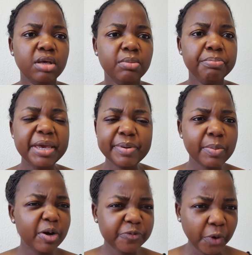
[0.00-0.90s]
maybe
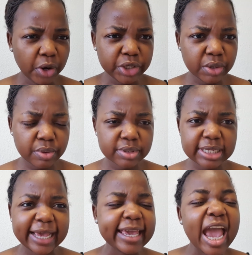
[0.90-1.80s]
about €4.
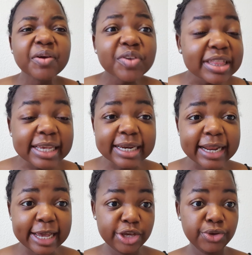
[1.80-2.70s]
Like, everything that
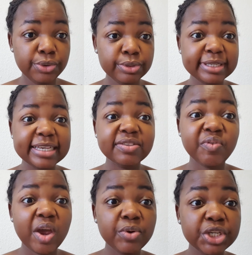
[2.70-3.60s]
I use is
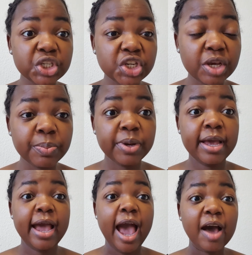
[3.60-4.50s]
very cheap,
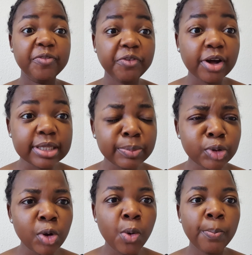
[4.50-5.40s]

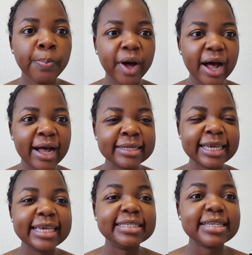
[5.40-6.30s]
affordable, but
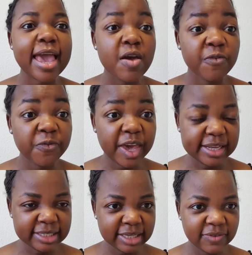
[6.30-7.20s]
it's
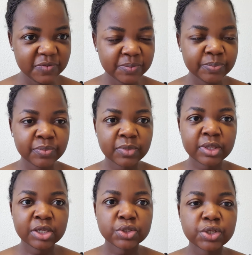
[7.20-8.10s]
effective.
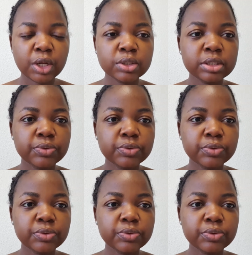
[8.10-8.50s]
So,